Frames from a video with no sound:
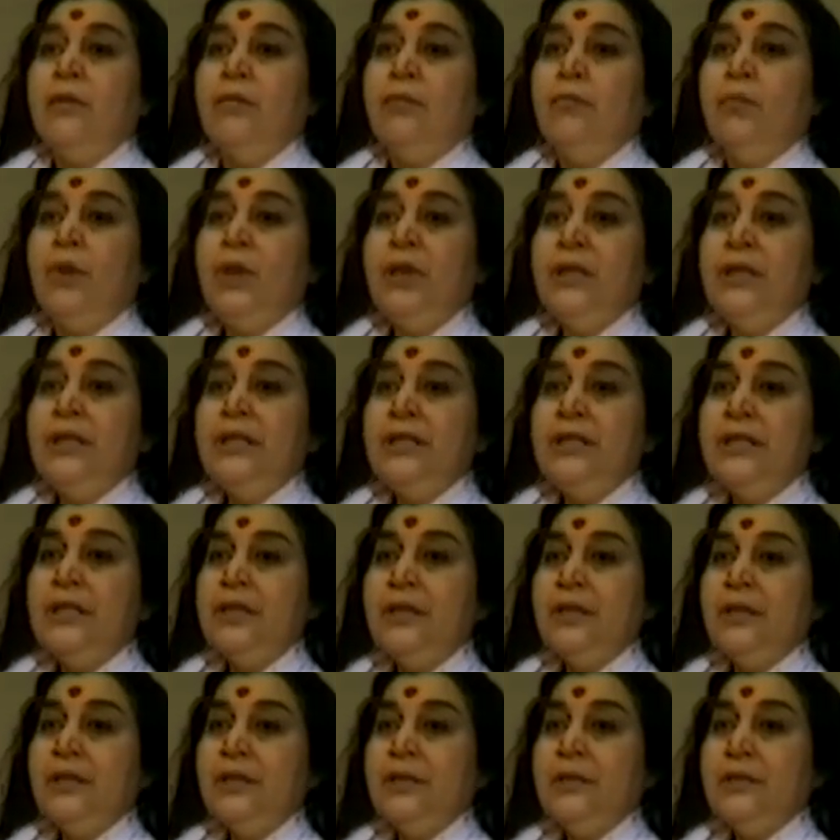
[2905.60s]
modern
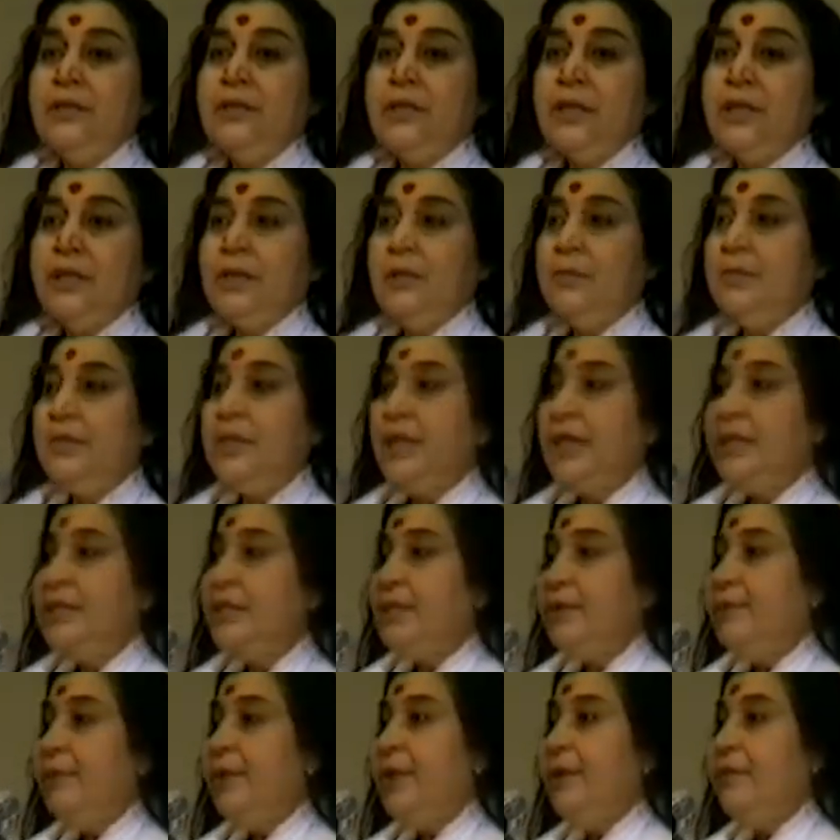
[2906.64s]

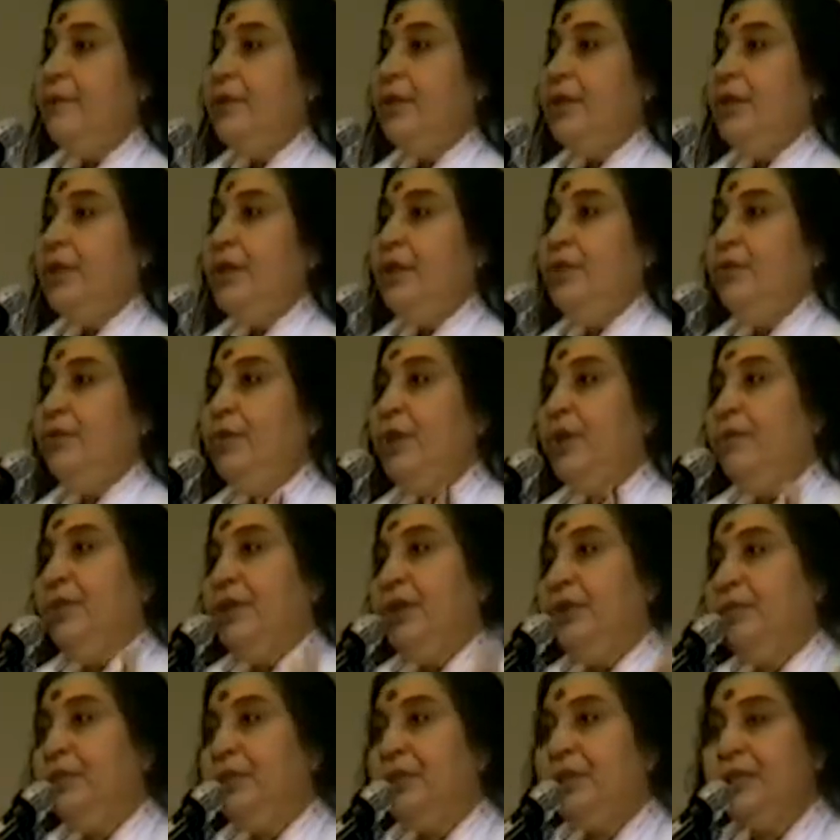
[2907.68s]
circumstances where we think we are
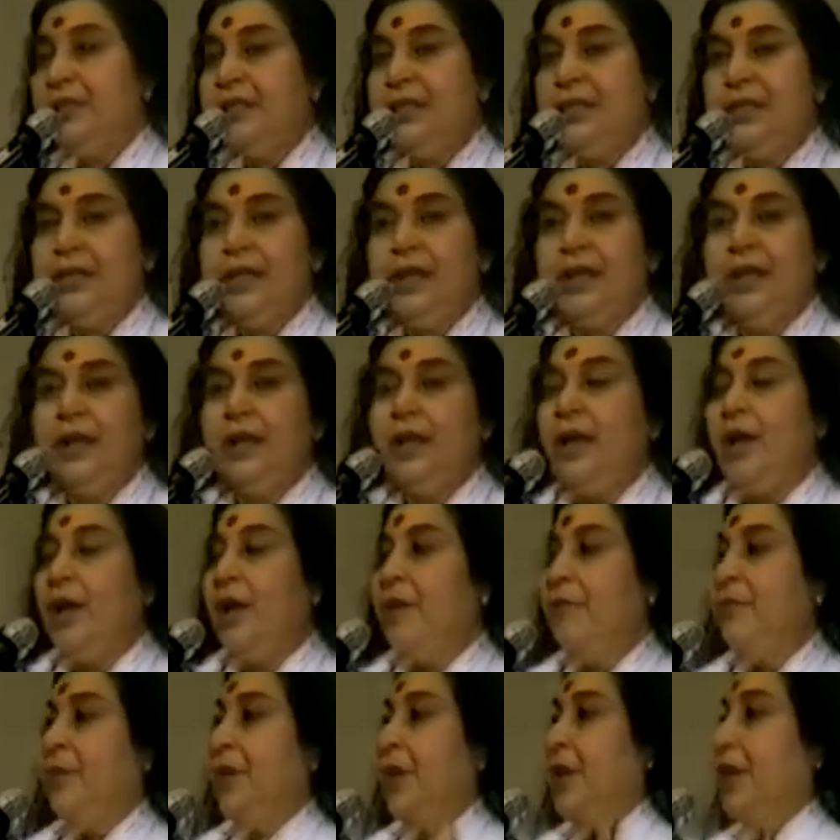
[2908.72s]
very frustrated
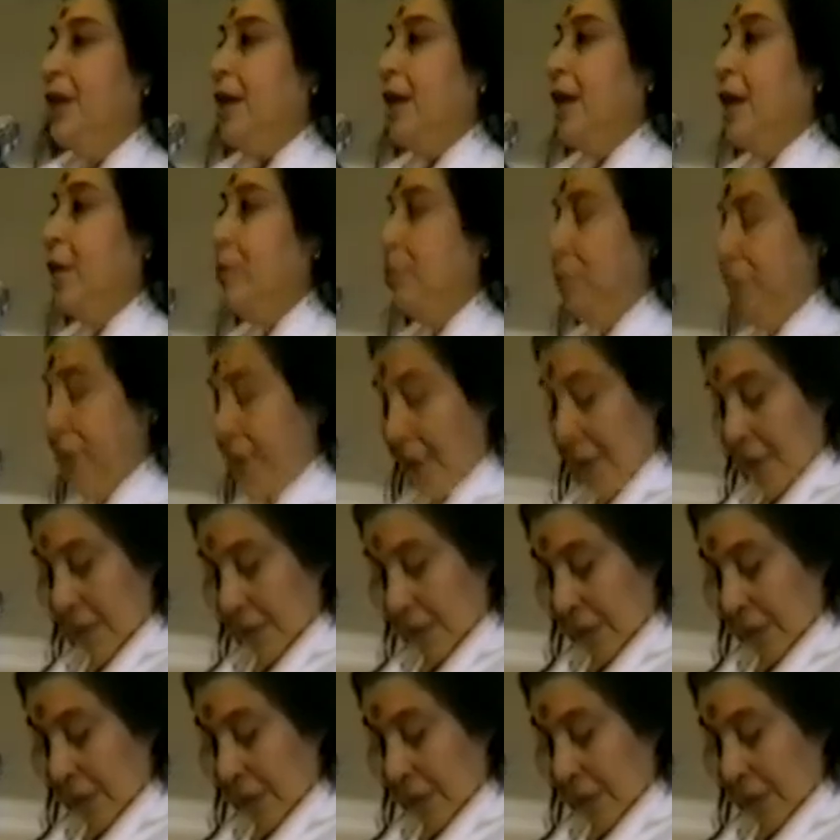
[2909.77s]
and we are unhappy,